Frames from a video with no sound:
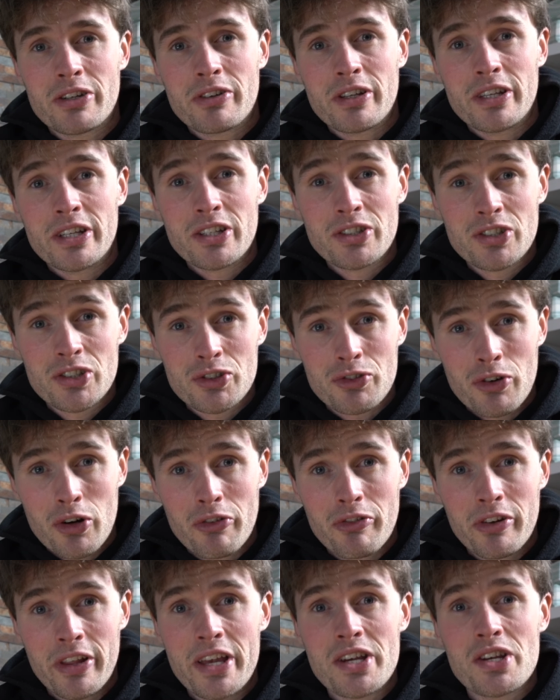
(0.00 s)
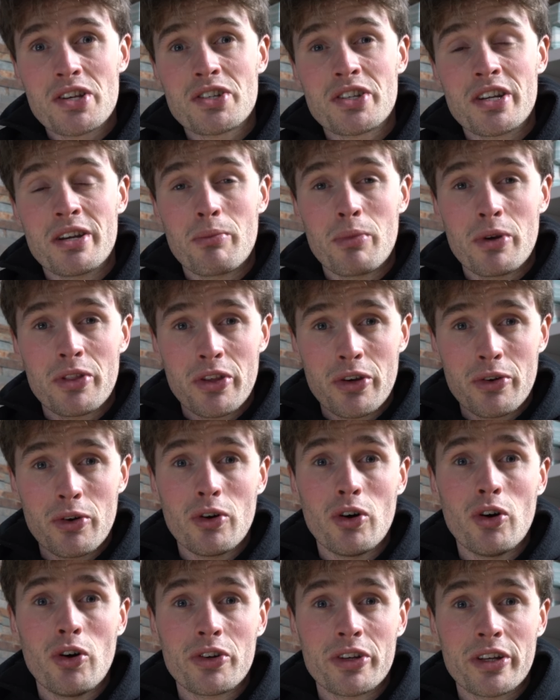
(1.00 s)
really strong relationship with the
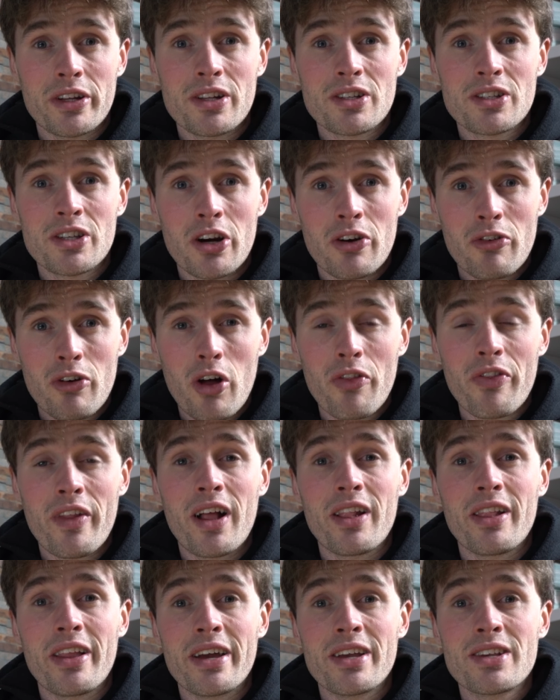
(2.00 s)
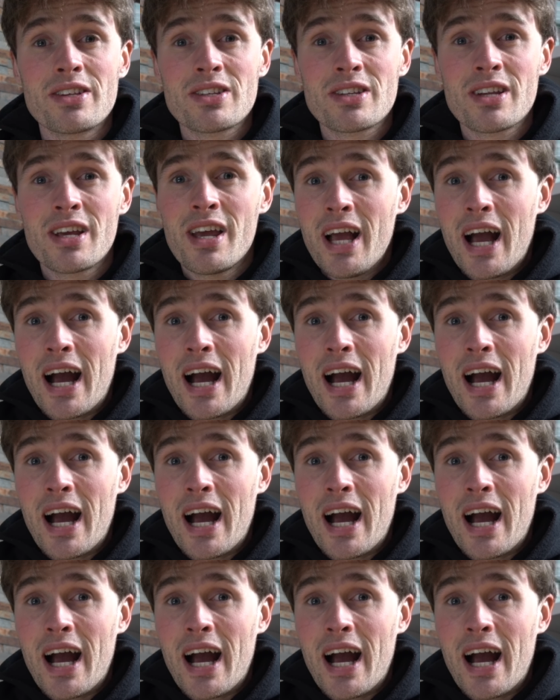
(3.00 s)
audience that are on that list.